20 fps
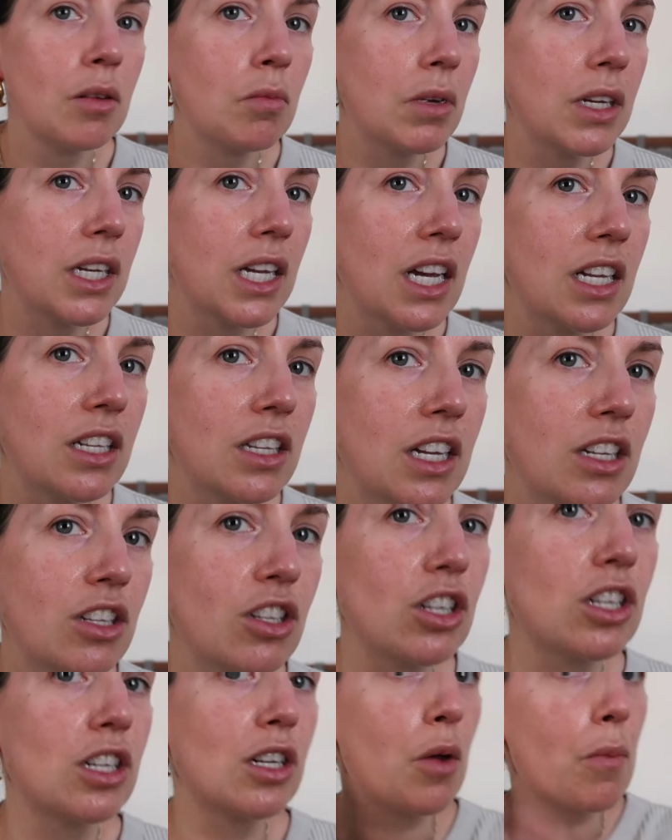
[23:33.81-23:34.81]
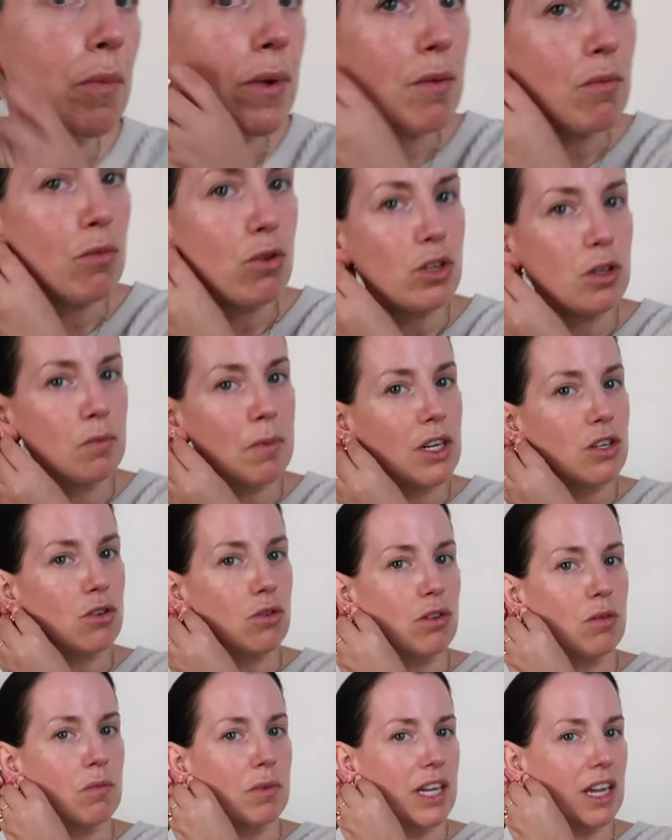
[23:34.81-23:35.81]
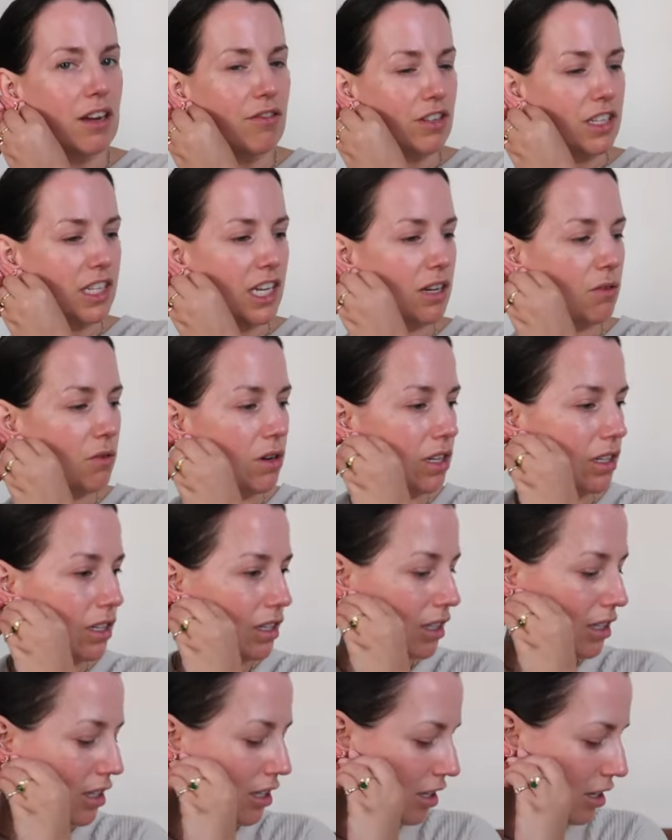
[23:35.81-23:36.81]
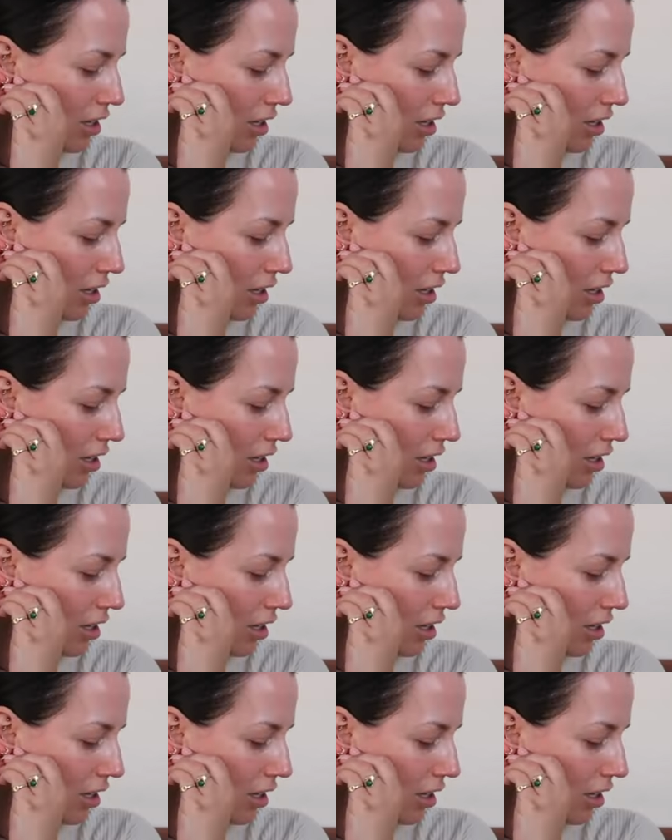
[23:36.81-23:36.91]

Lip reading: But yeah, that's just a bit more special than my everyday ones.